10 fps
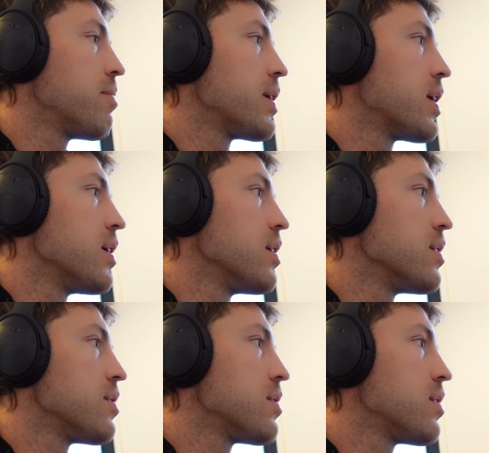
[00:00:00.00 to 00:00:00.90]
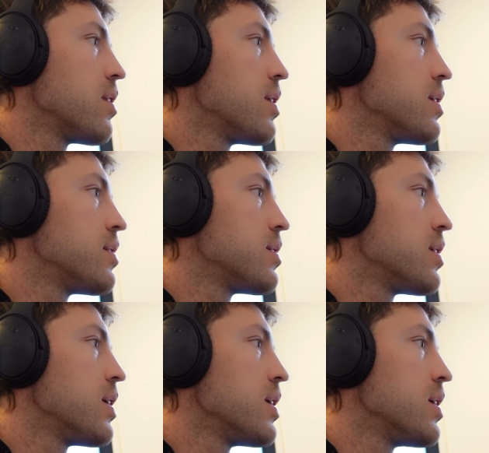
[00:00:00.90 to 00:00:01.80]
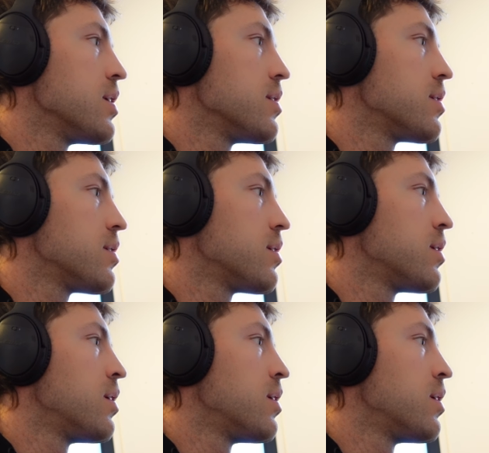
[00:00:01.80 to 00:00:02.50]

because this is